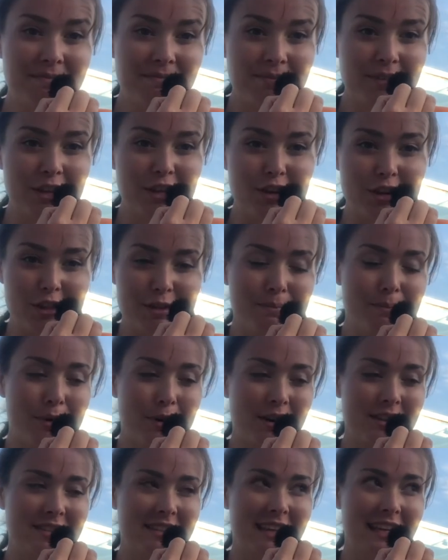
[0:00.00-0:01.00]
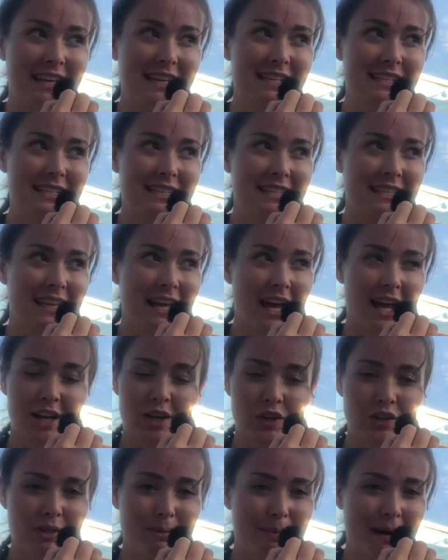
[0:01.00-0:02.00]
You know, the important thing is I
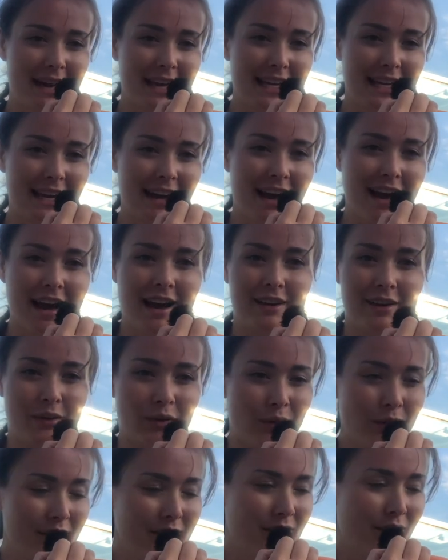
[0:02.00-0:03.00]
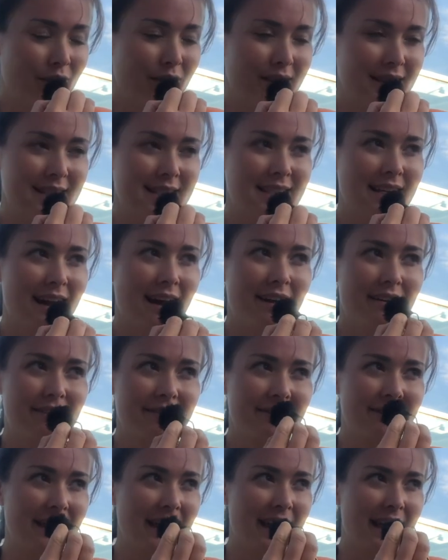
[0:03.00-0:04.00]
got the bike, I got all the
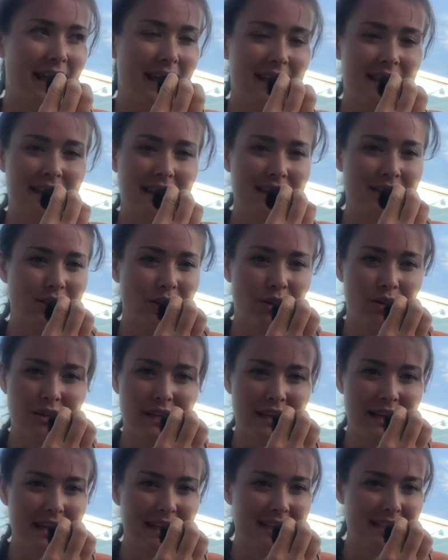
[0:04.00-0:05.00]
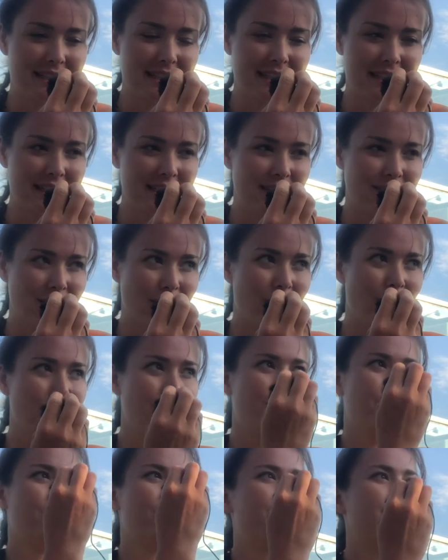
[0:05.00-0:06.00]
stuff, and that's all that is. That's
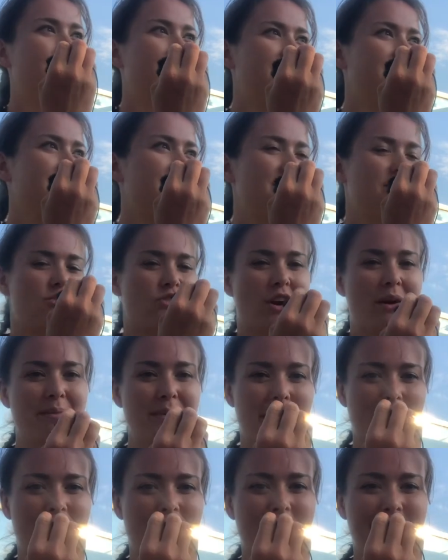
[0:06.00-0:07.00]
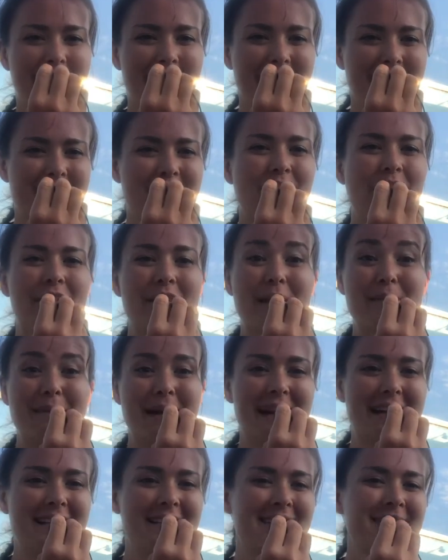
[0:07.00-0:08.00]
all the drama. That's all that
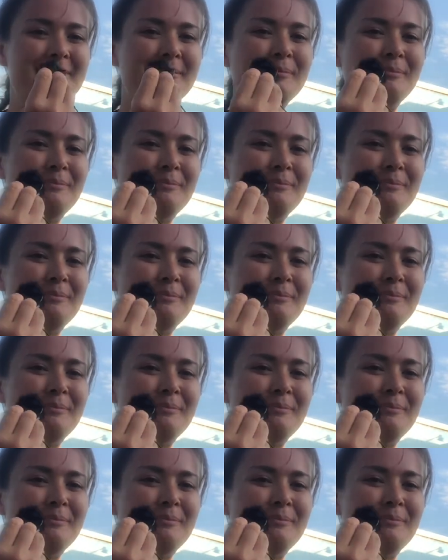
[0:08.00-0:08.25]
matters.